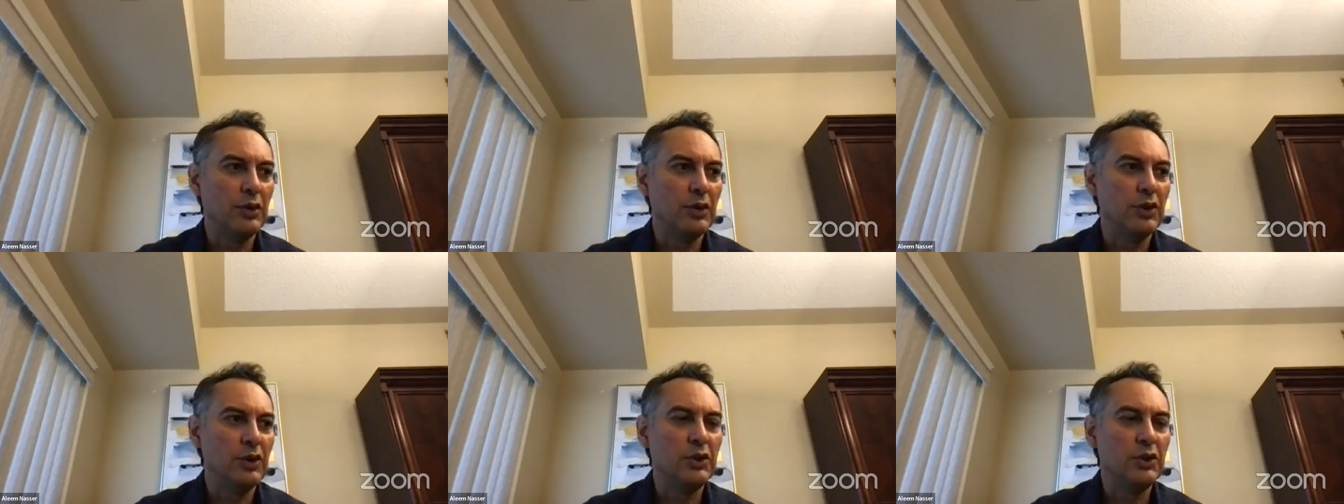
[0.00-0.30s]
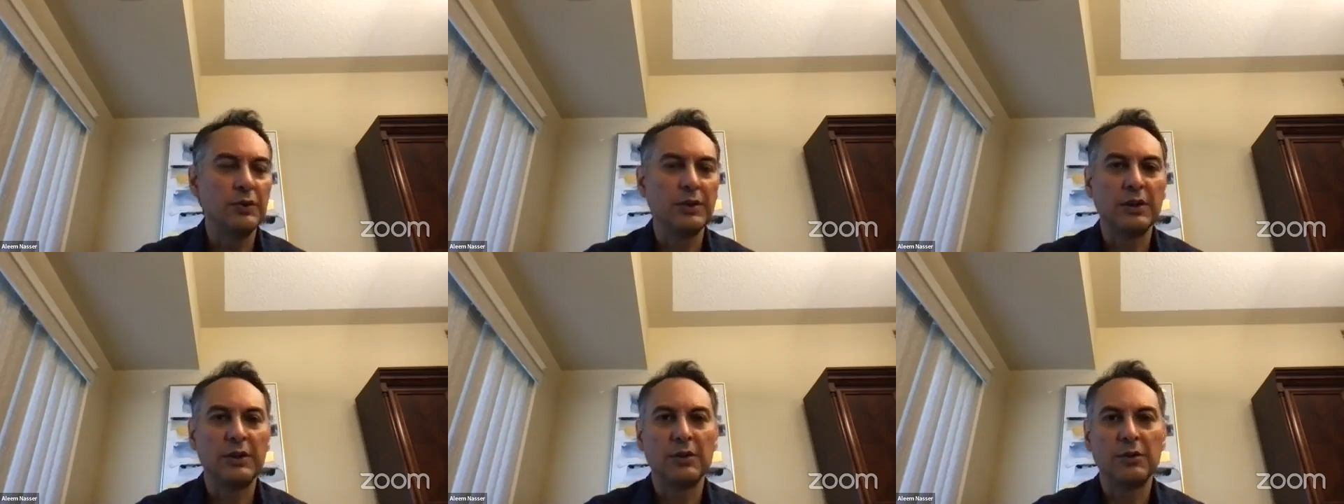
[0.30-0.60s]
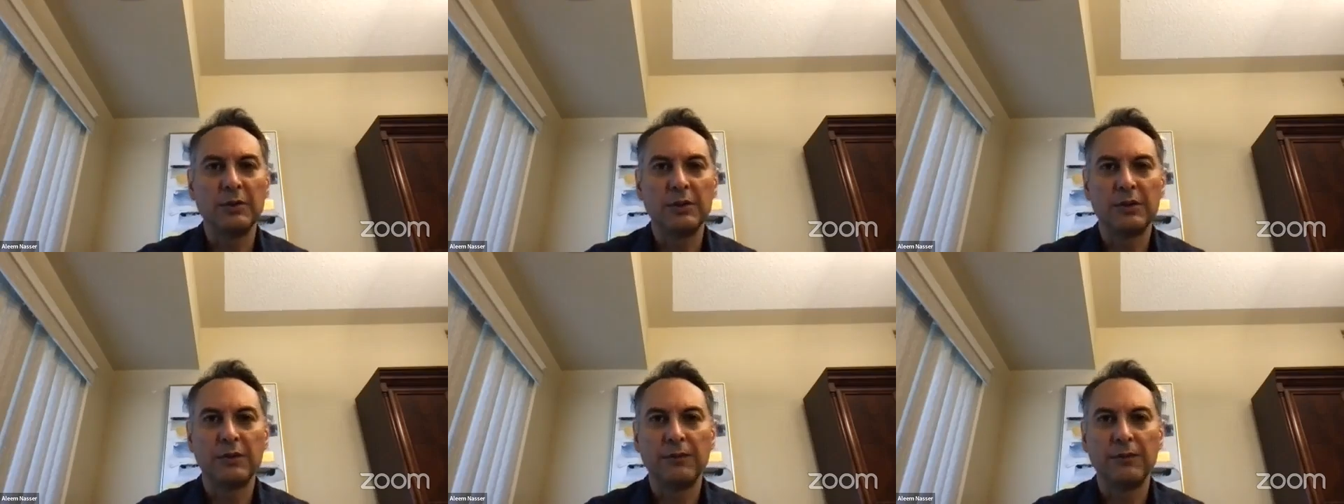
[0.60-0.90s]
use it
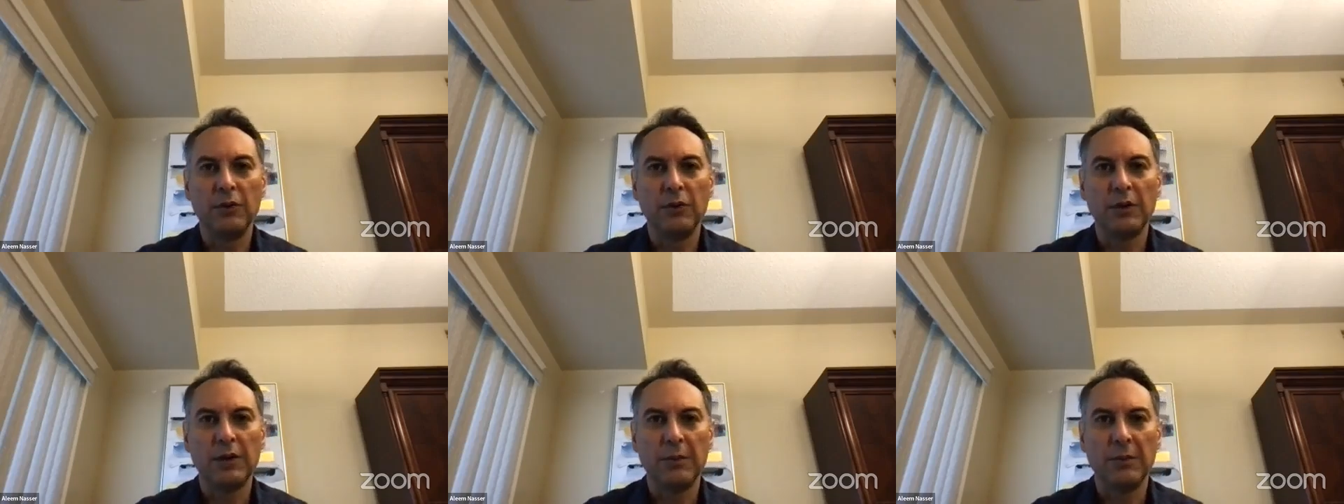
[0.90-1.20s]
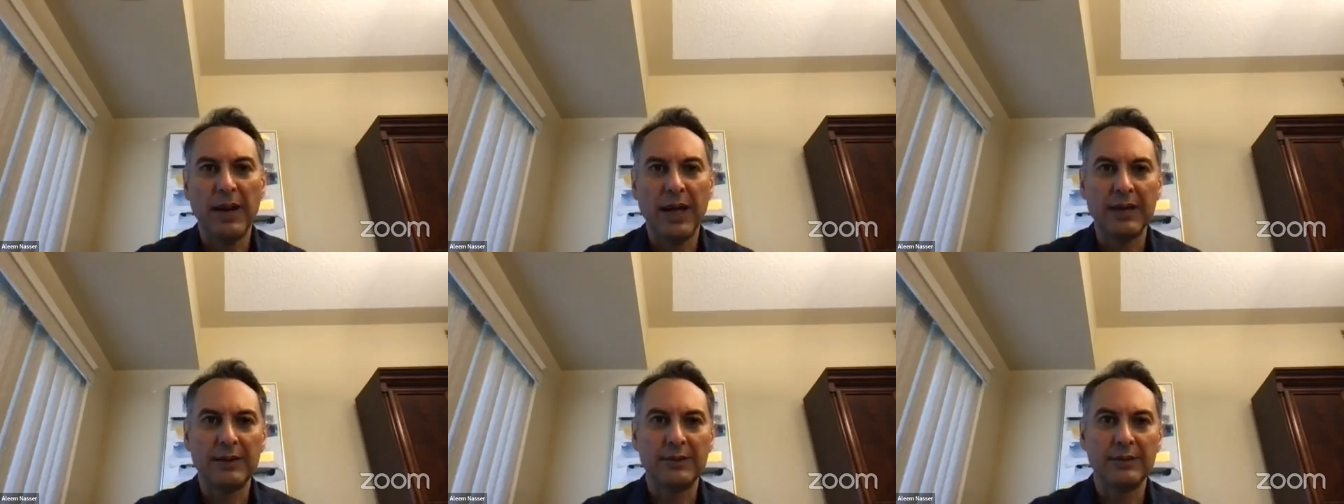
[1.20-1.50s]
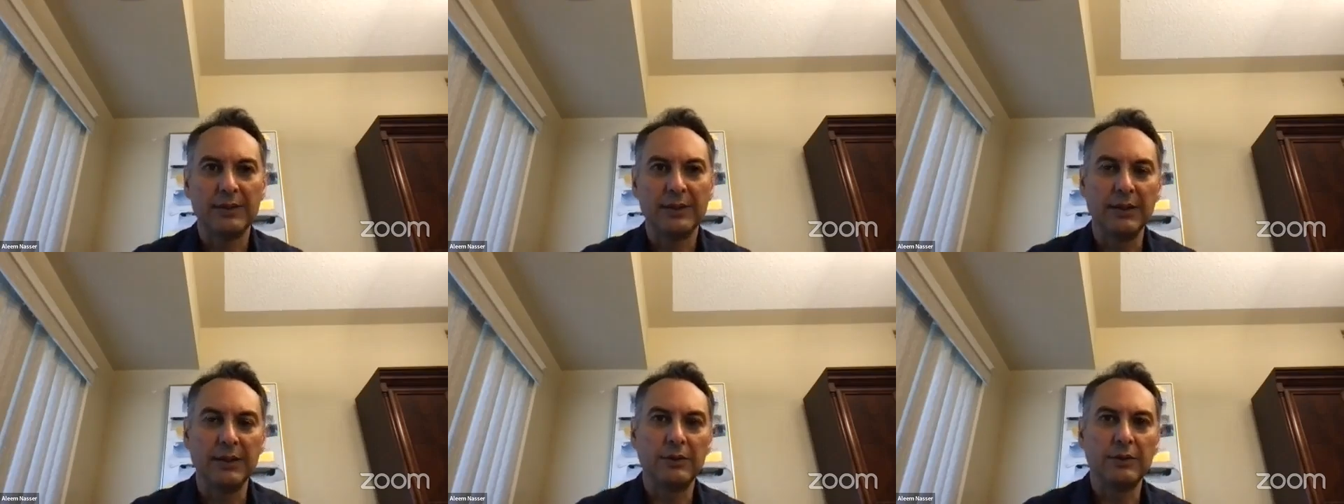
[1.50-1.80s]
to its full
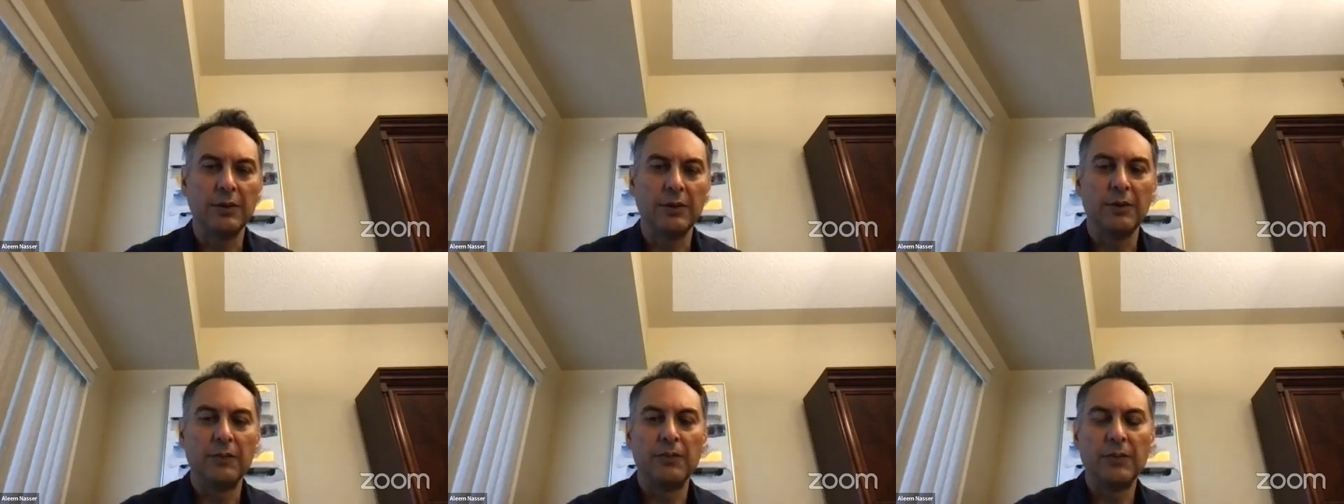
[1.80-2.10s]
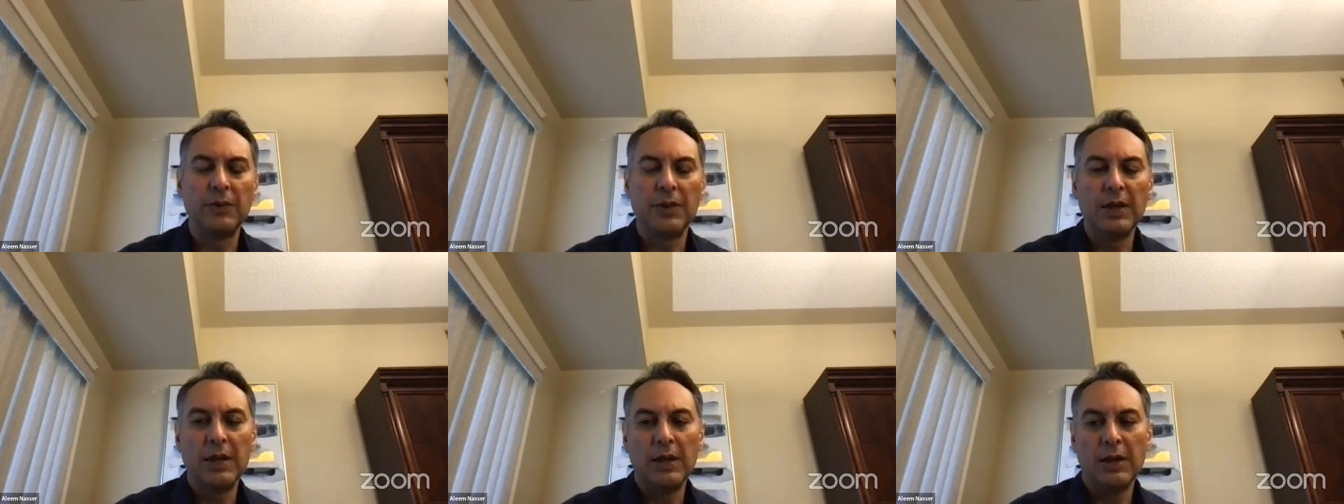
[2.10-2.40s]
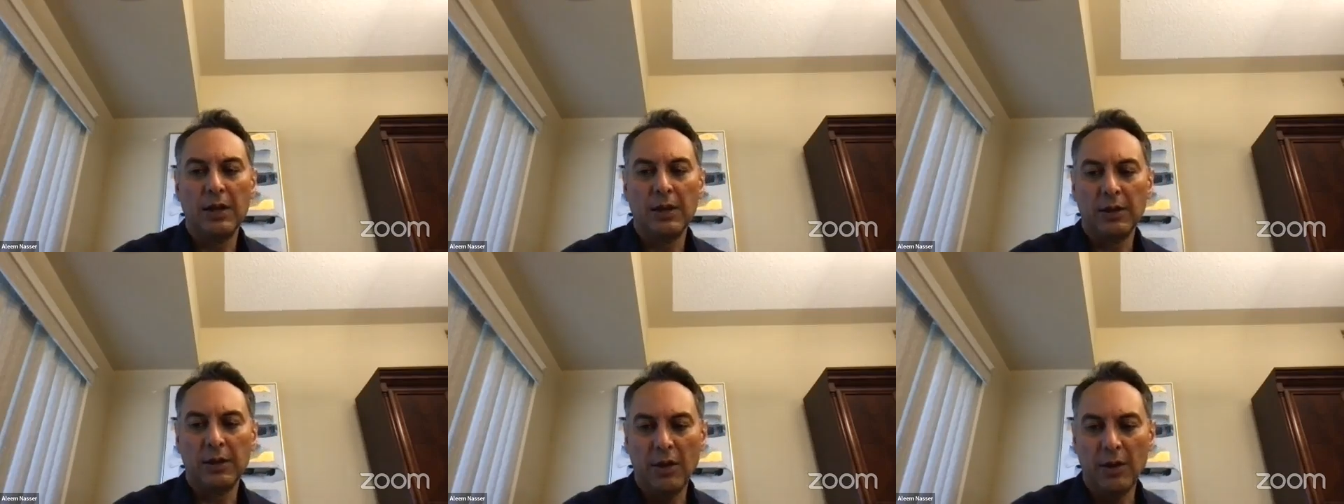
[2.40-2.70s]
capacity. So
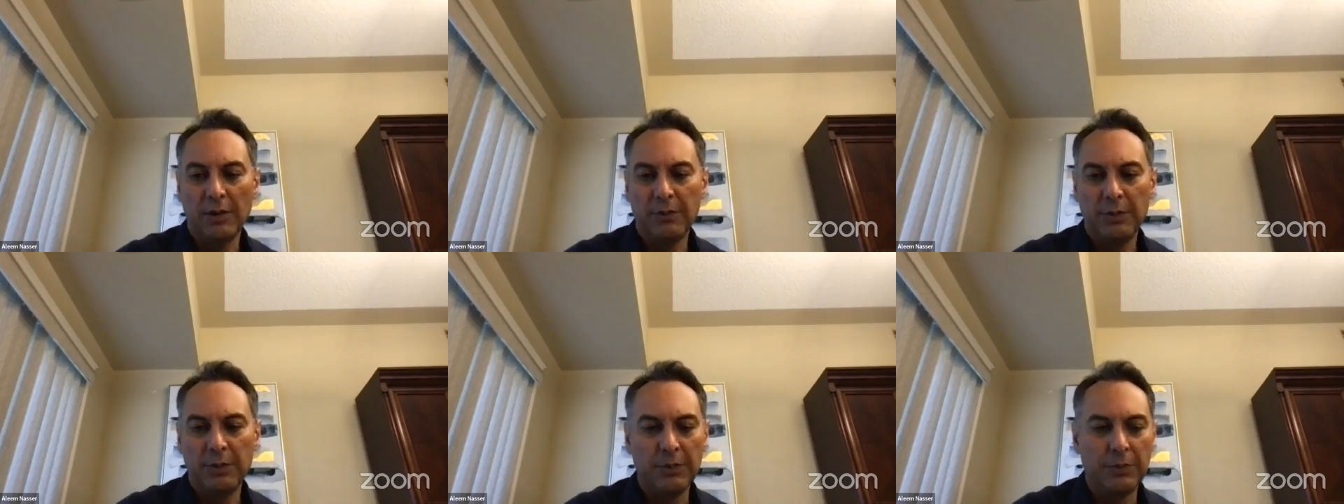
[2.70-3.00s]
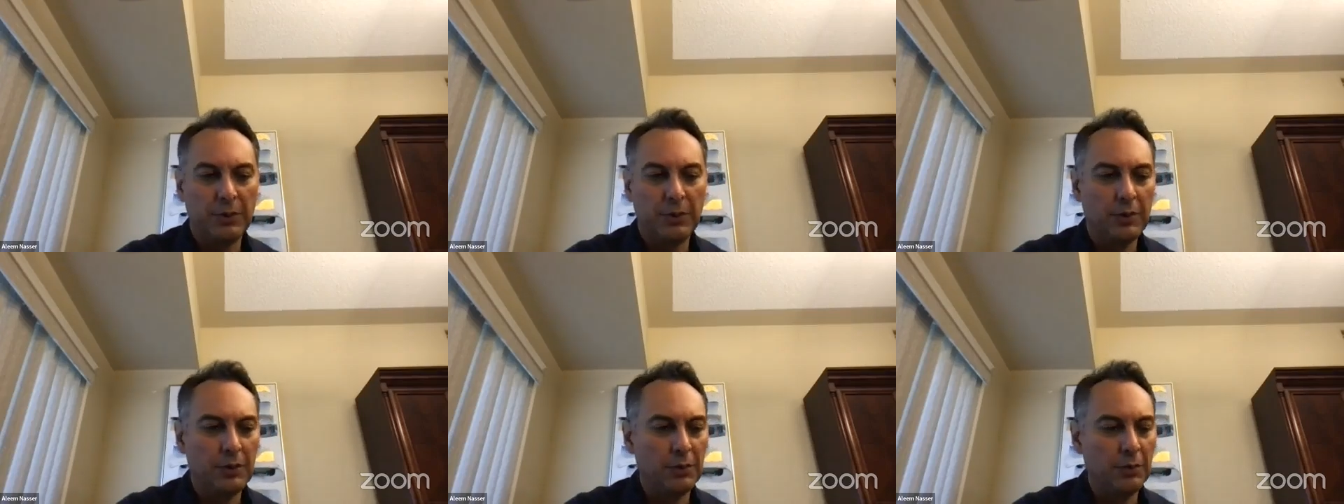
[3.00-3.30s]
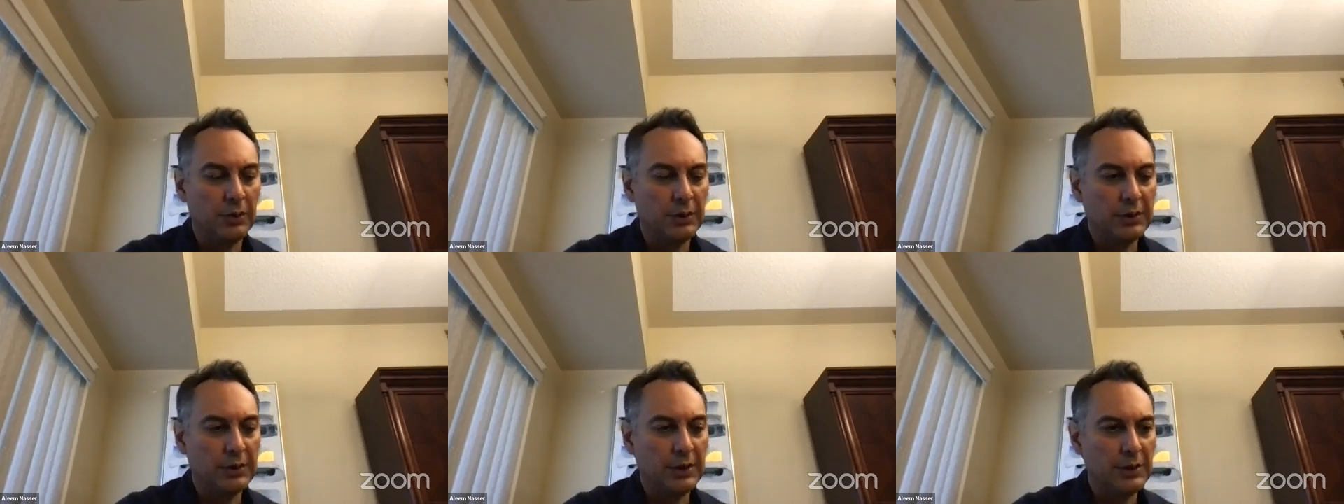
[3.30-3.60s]
a lot of
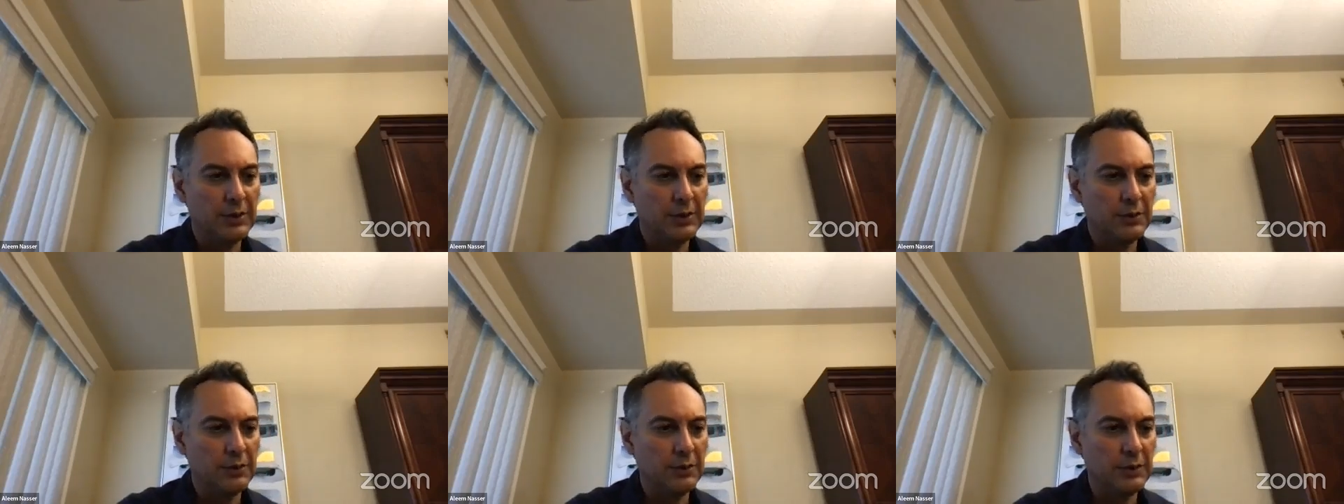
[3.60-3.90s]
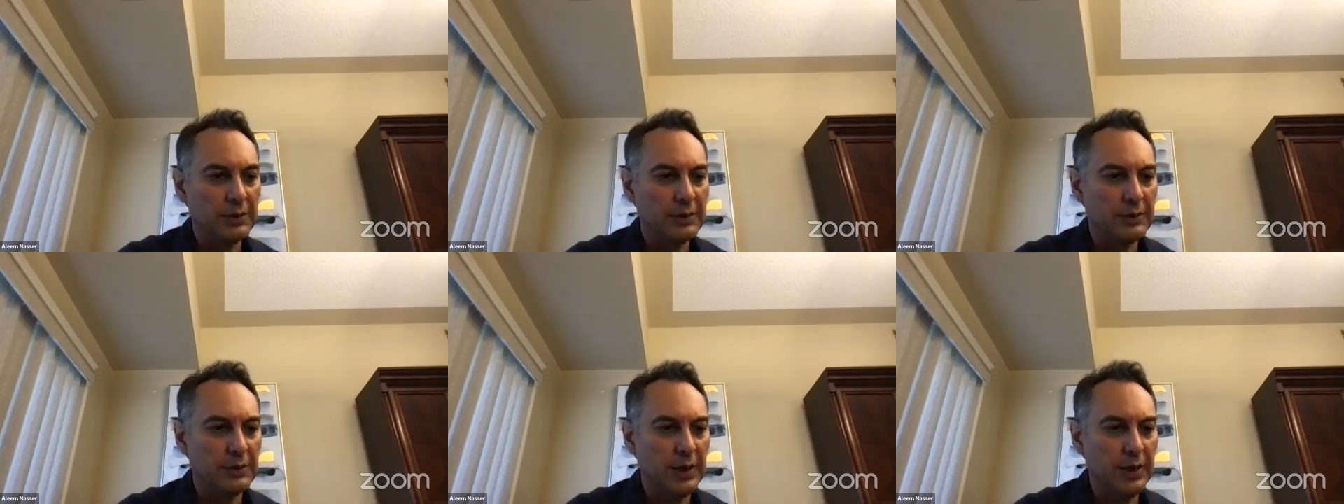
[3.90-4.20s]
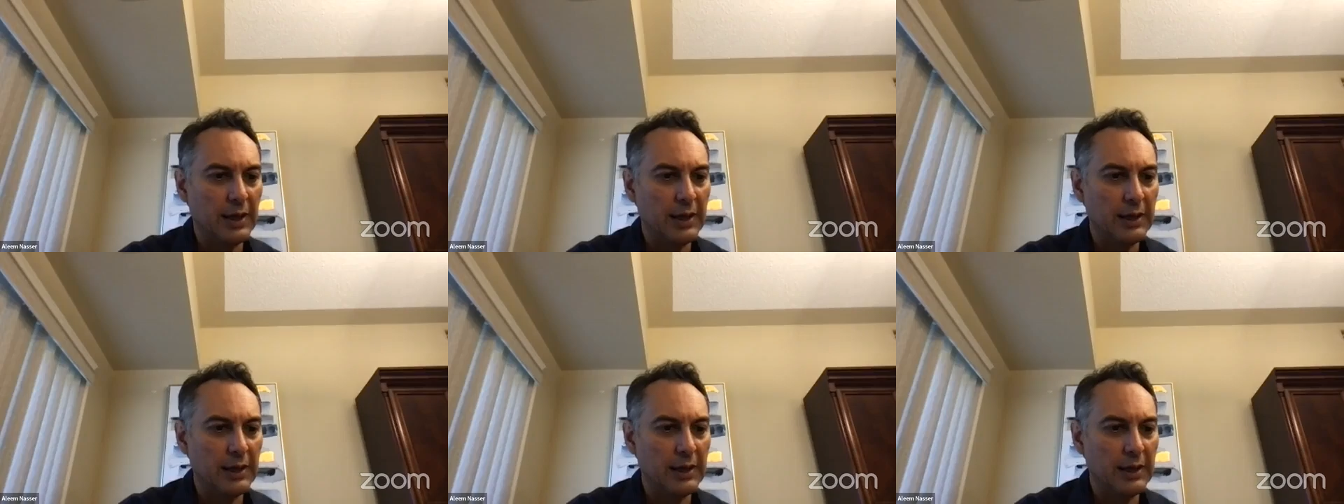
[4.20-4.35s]
people, what they do is